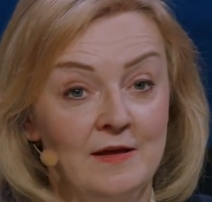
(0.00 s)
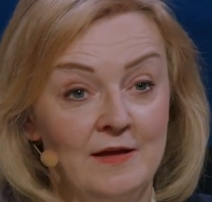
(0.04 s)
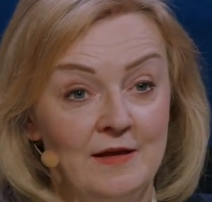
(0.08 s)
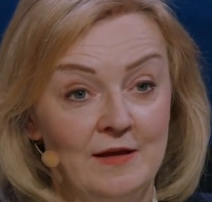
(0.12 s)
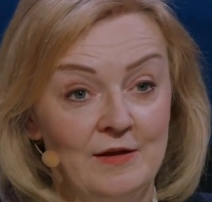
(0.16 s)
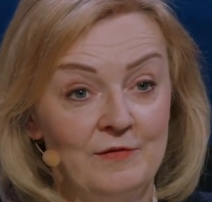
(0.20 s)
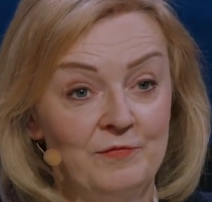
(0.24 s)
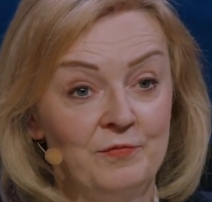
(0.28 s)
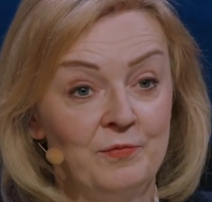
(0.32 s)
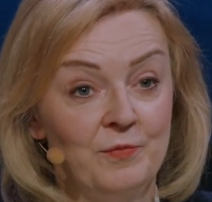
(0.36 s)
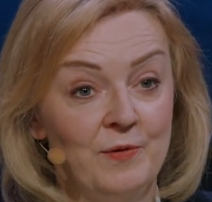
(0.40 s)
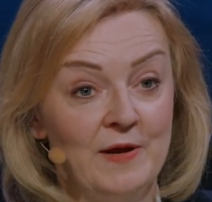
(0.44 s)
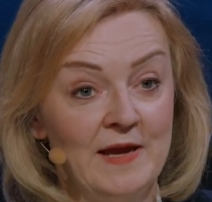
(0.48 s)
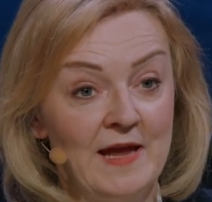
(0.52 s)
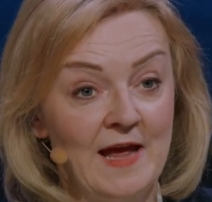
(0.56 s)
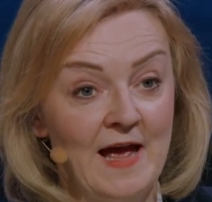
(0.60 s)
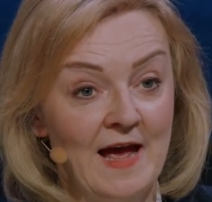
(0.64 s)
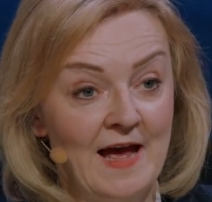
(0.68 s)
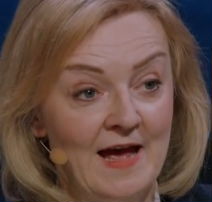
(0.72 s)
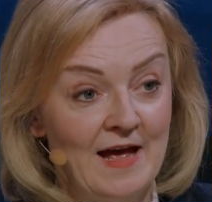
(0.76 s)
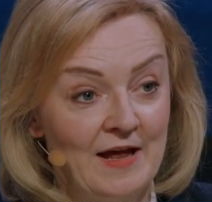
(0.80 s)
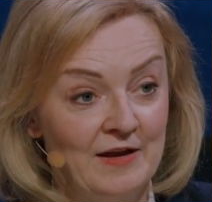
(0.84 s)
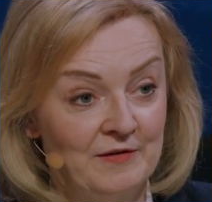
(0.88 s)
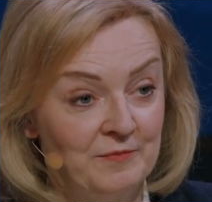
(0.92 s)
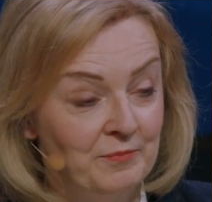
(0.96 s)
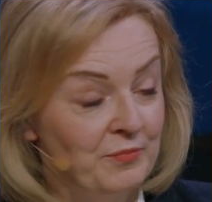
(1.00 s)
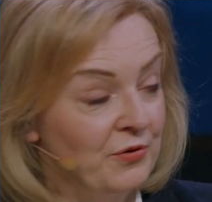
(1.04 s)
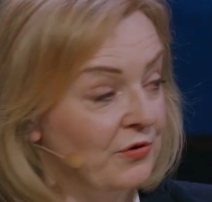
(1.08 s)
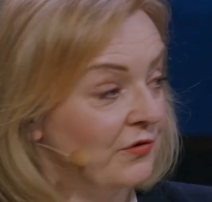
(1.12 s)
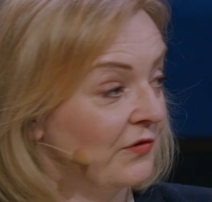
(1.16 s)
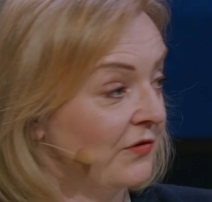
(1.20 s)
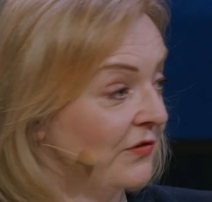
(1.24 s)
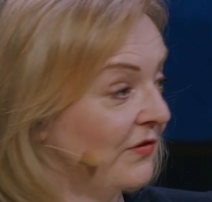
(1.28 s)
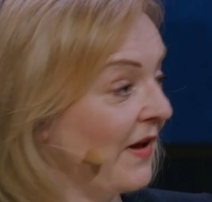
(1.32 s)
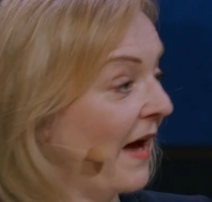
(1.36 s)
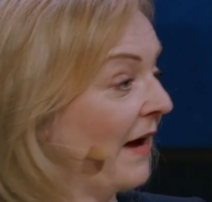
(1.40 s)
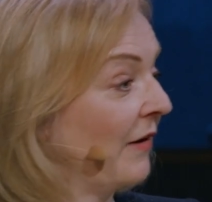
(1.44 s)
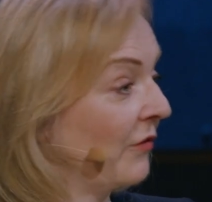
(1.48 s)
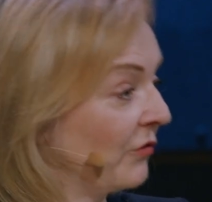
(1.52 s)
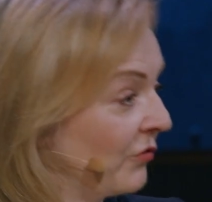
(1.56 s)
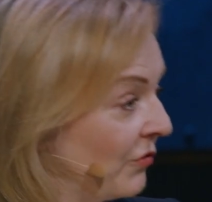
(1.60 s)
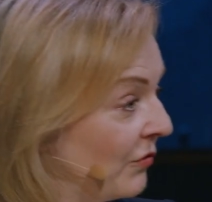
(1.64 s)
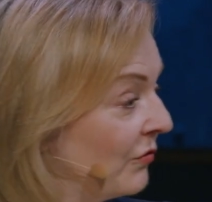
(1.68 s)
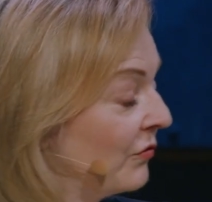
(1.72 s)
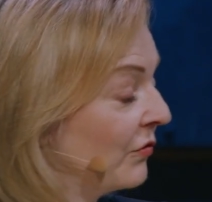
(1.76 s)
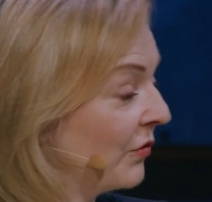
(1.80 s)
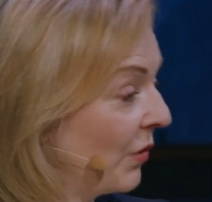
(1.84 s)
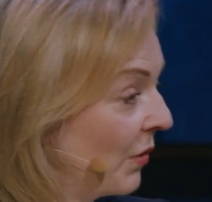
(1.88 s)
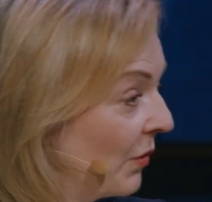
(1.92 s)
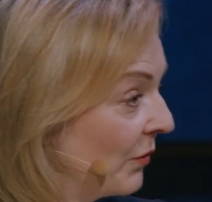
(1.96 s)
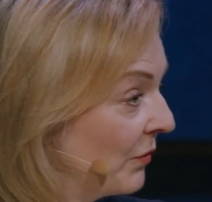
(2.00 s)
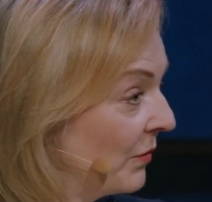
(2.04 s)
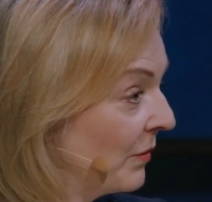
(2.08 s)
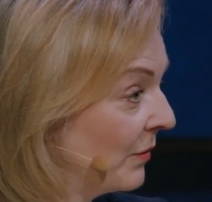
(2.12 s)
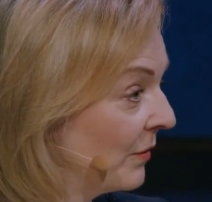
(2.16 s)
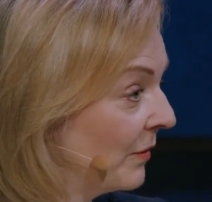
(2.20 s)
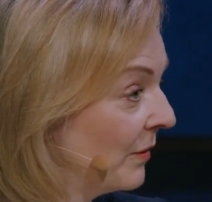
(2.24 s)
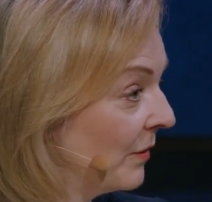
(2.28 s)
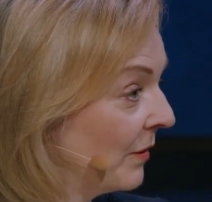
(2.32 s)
if we had put sanctions on